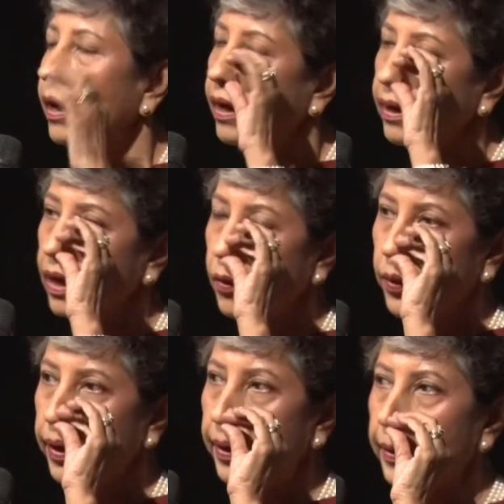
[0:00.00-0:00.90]
Now,
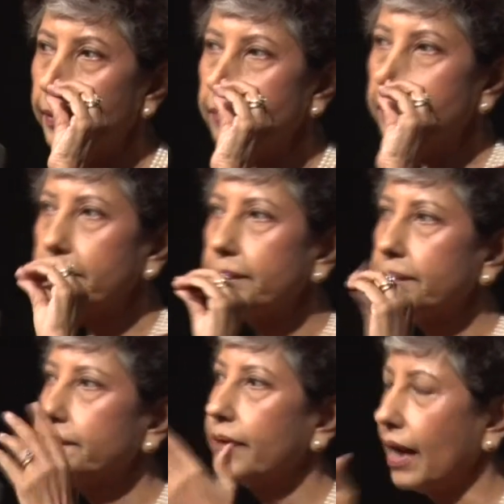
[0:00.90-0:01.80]

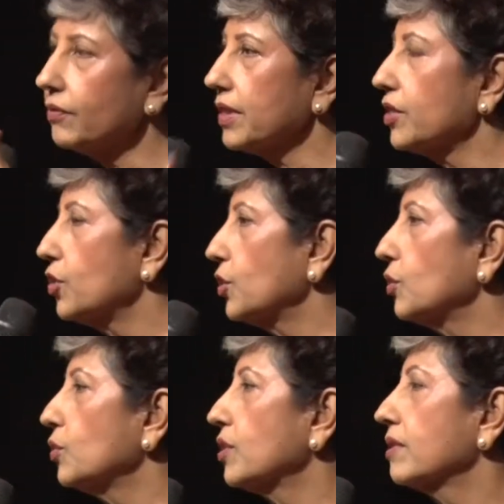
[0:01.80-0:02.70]
I was
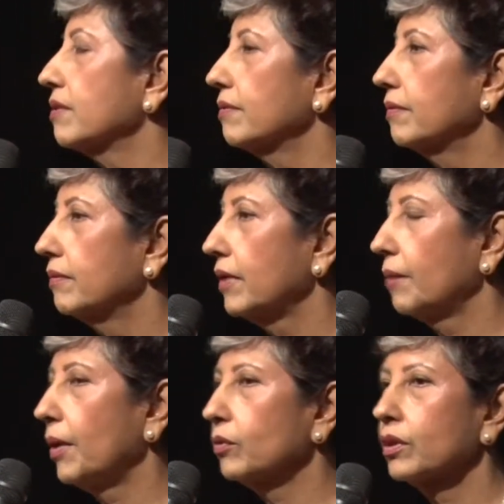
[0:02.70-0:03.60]
introduced
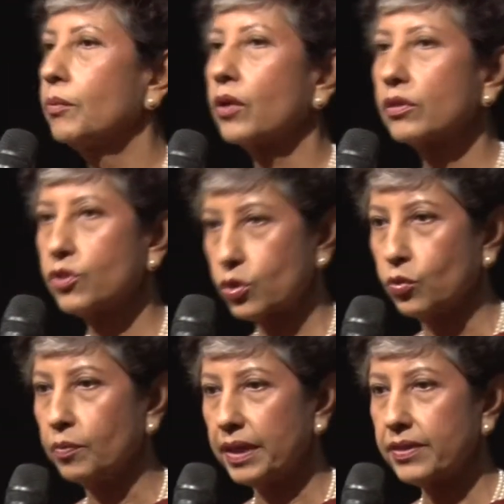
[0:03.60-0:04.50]
about the model
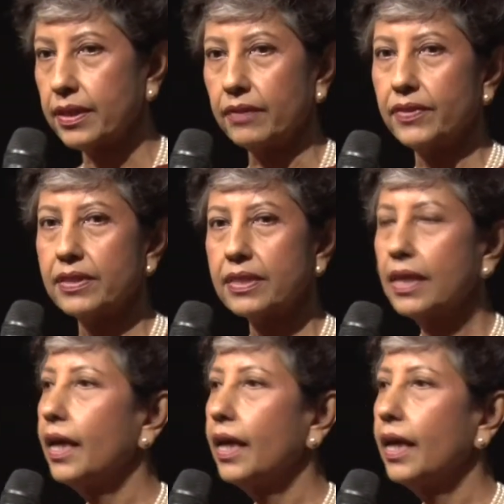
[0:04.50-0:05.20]
school bus service.